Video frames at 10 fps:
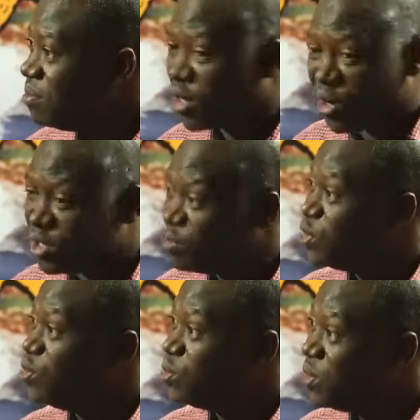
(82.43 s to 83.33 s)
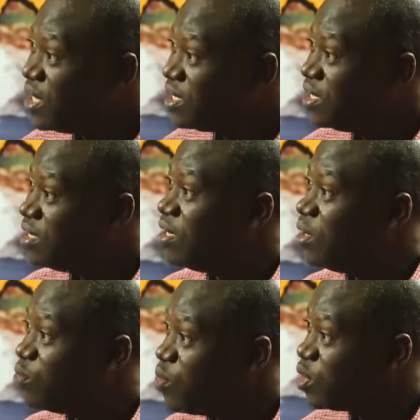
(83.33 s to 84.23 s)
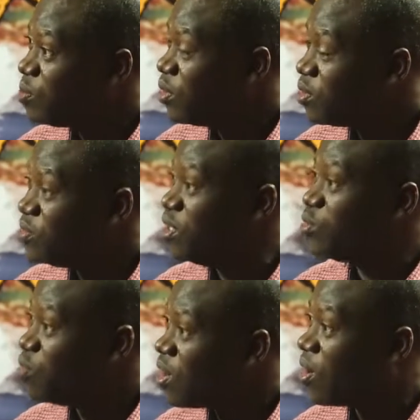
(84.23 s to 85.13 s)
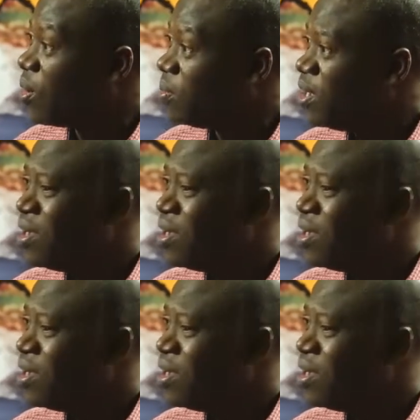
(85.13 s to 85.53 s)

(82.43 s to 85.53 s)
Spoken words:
Because he was urinating in one spot, which is one club.